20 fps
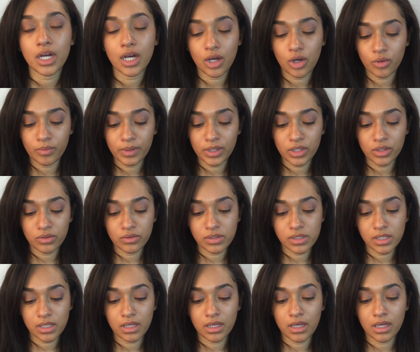I'll be
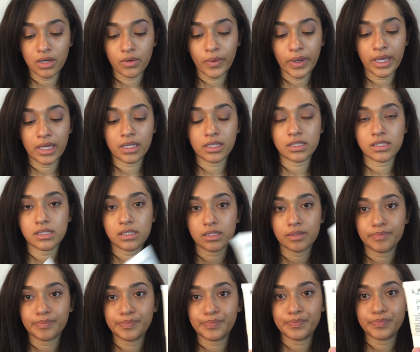using NYX
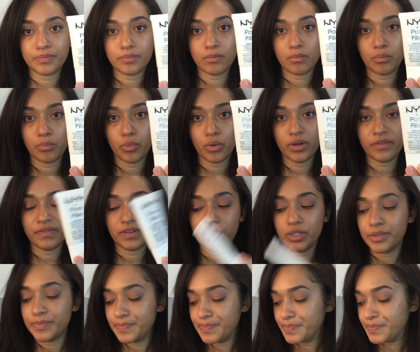Pore
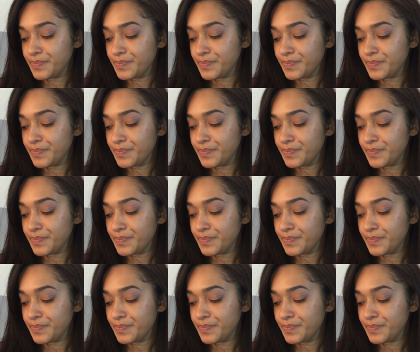Filler